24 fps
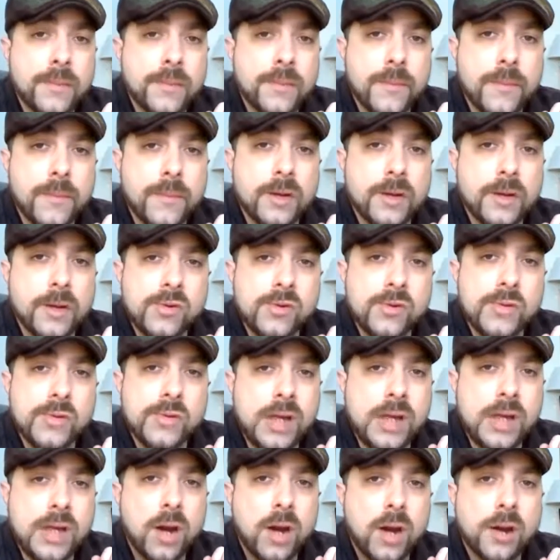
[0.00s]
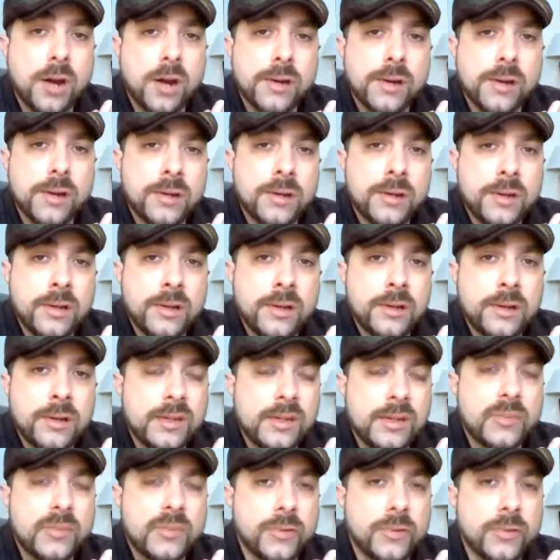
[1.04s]
but who we are
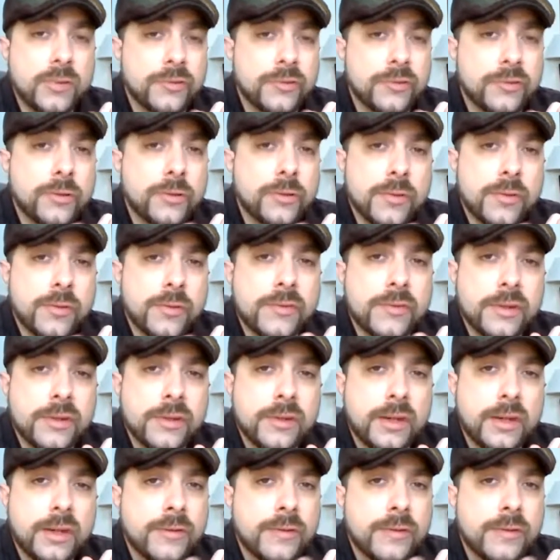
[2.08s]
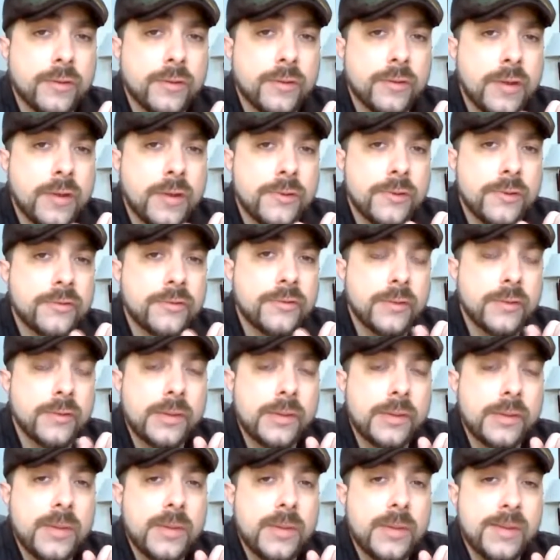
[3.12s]
is preserved for others,
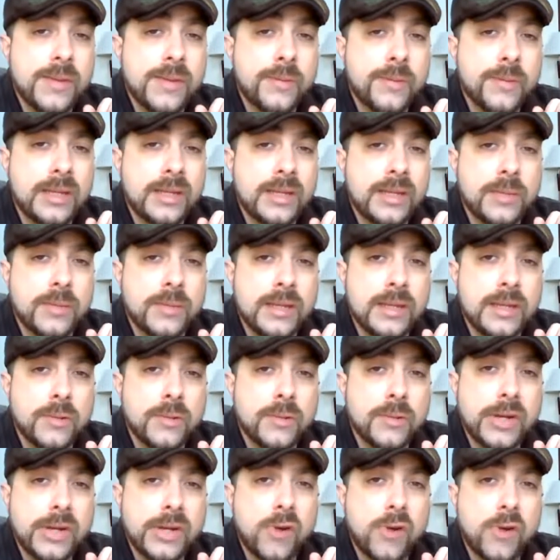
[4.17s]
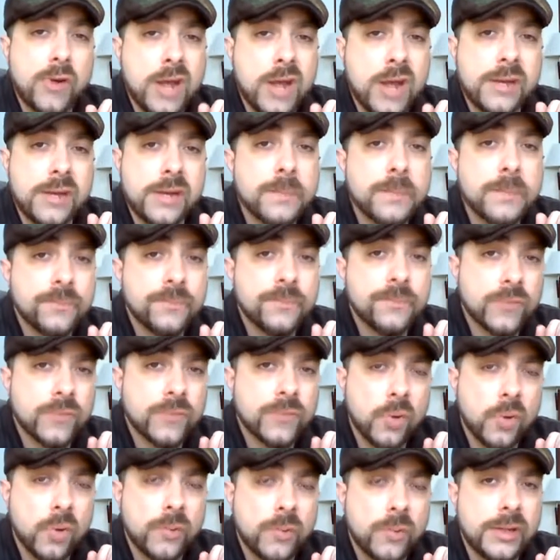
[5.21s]
and maybe we can be recreated
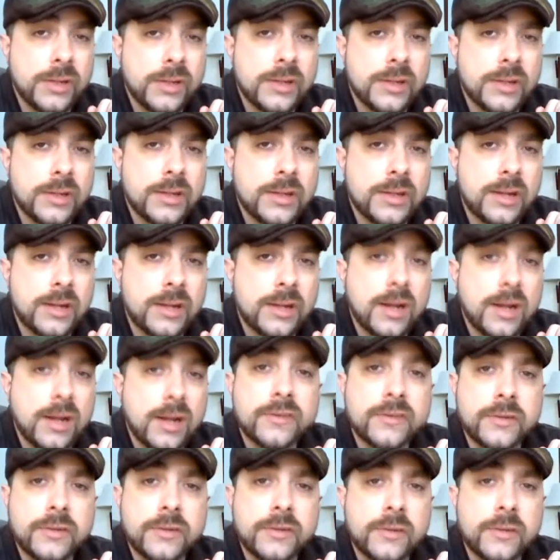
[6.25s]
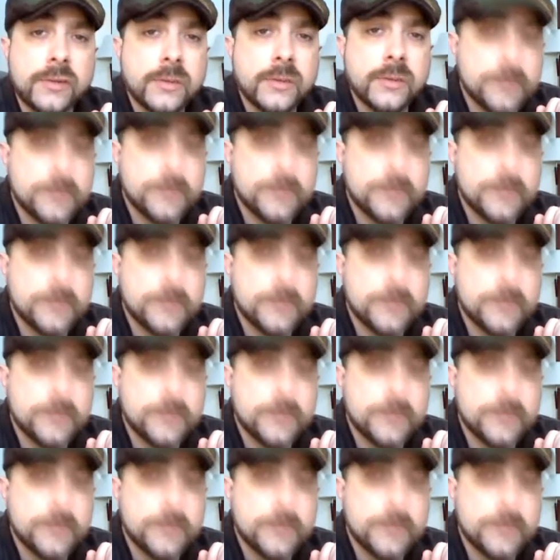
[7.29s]
or reconstituted.